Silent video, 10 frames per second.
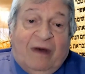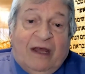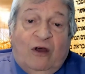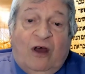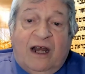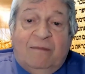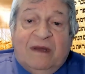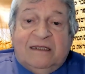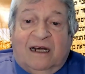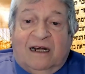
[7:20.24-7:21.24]
Rabbi
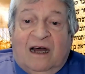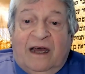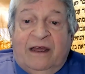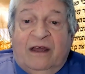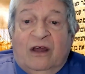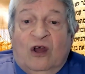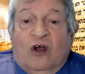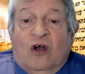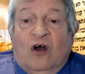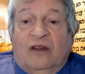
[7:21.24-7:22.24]
Yohanan ben Zakkai
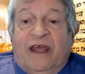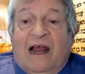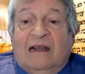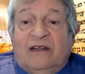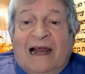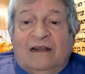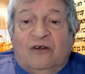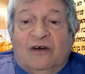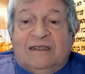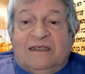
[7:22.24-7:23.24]
called the
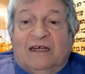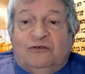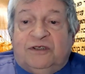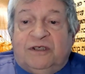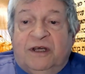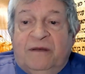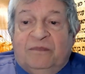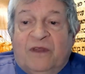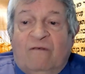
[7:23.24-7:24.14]
elderly Sadducee